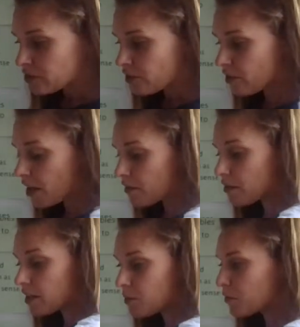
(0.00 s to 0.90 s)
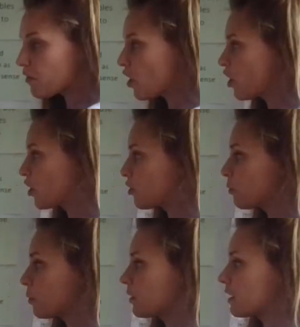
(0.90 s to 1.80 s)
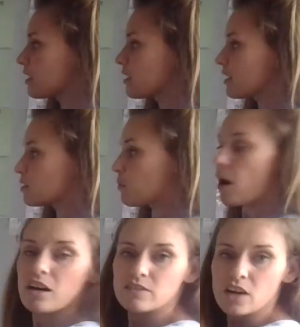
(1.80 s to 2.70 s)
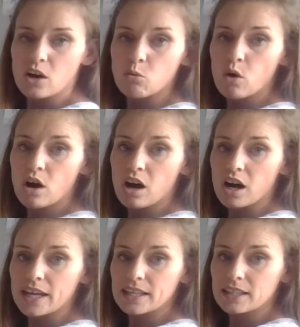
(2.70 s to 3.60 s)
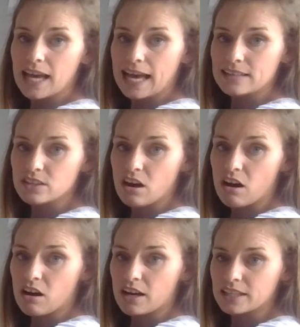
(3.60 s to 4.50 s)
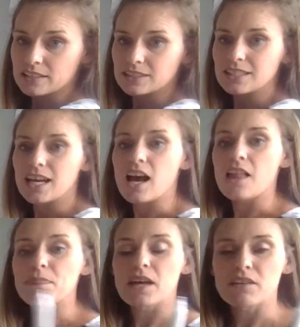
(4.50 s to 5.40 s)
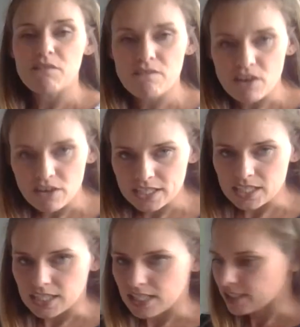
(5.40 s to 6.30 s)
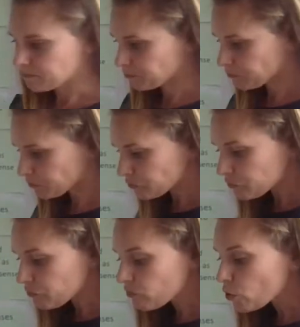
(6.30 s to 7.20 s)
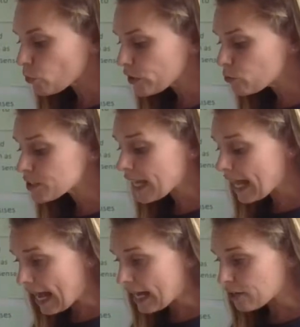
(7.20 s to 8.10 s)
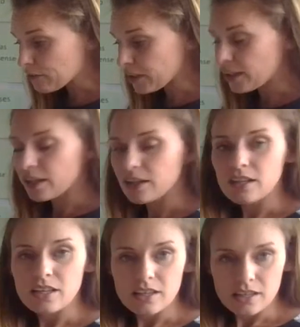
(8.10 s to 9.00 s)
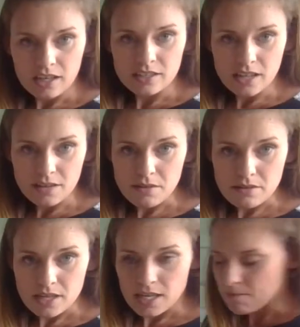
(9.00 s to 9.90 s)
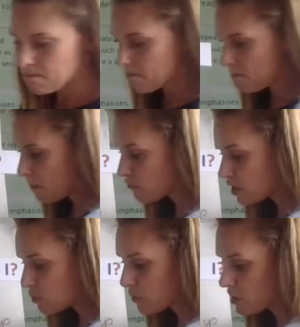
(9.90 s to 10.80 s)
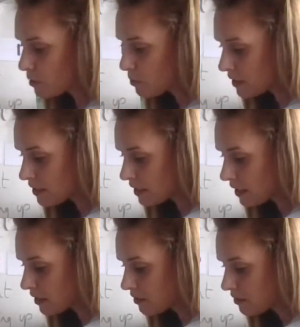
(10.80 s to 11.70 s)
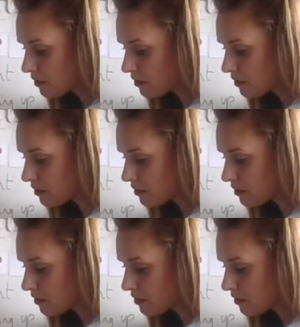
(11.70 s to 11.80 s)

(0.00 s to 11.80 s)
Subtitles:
So that theme of hope is part of our why and I. And then finally, we would have another theme, responsibility.